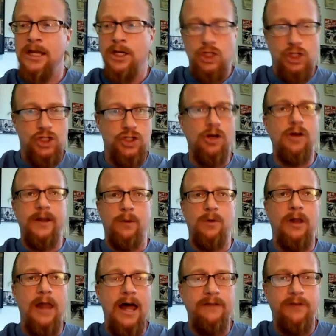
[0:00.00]
Sure, there were a
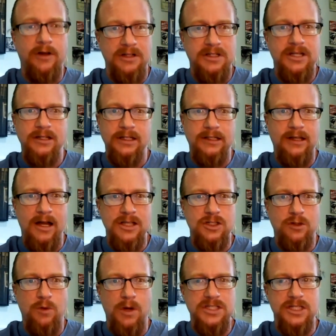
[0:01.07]
lot of unintended
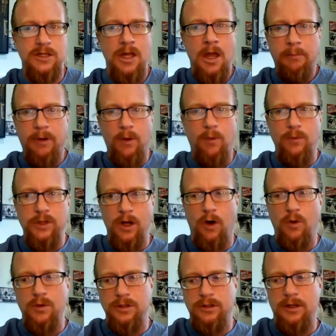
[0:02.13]
consequences, but, you know,